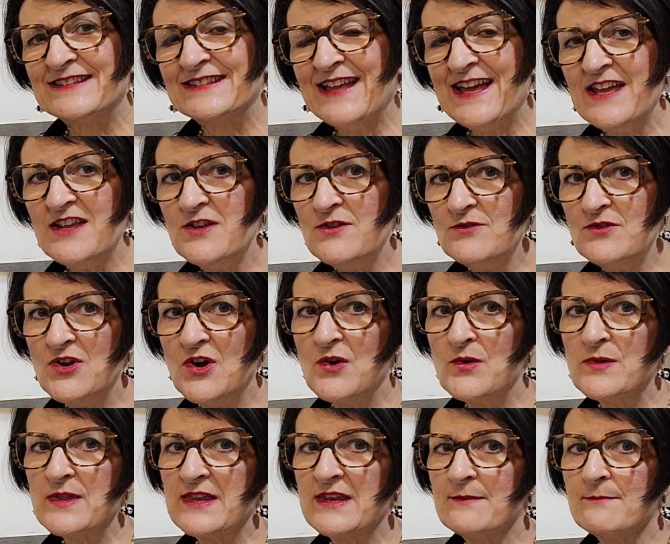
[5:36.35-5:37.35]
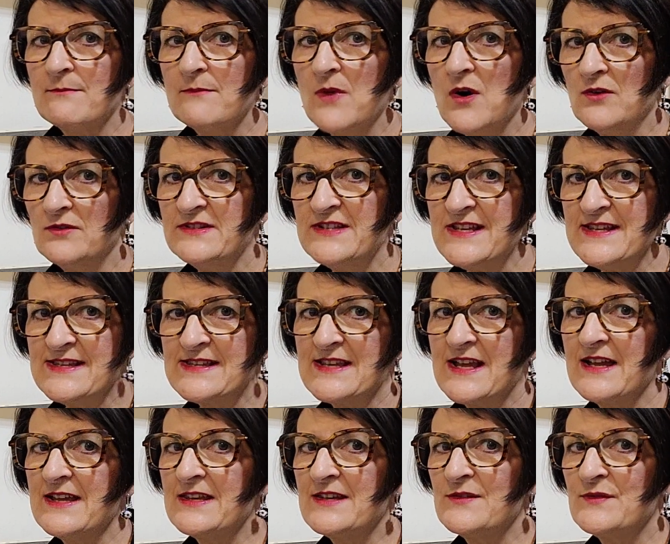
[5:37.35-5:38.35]
let you know that a
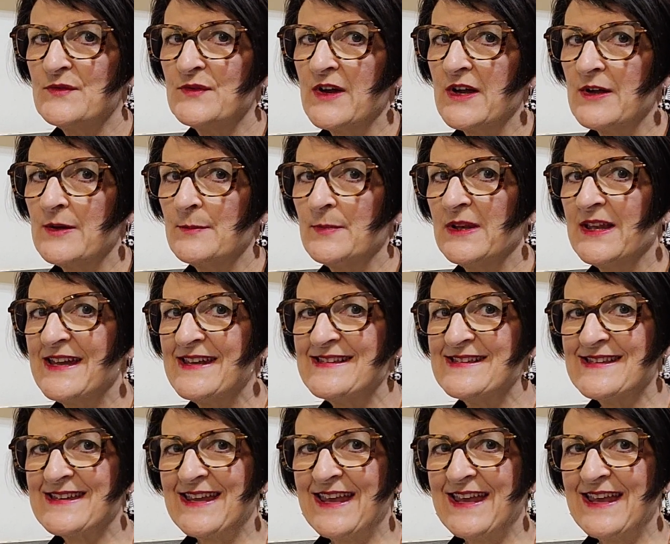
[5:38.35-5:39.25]
multi-sided fireplace